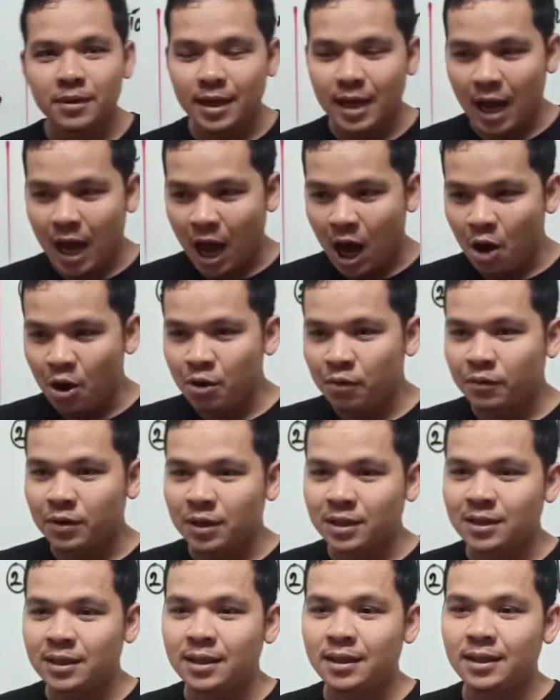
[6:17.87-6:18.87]

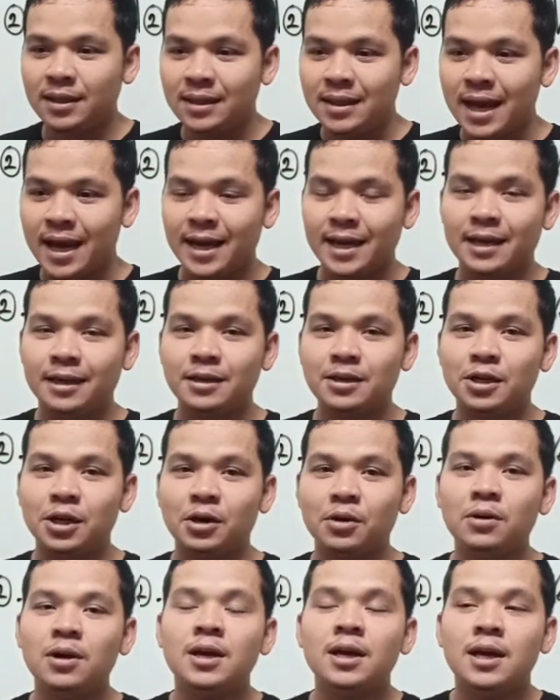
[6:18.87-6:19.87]
However, they, you
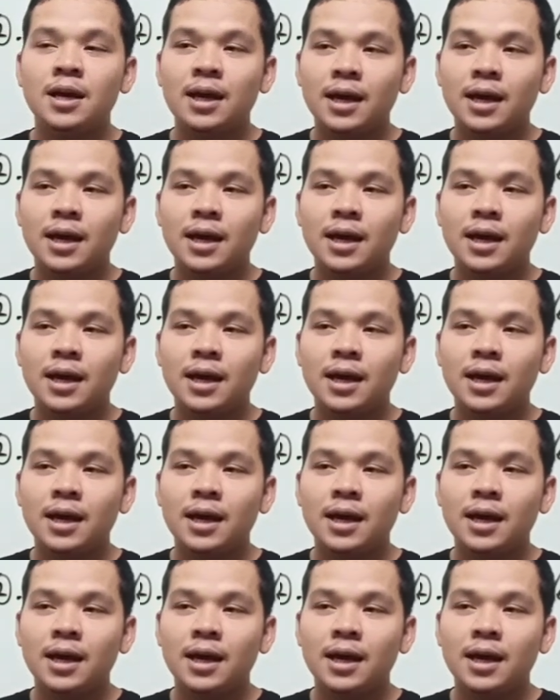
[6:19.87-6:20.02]
know,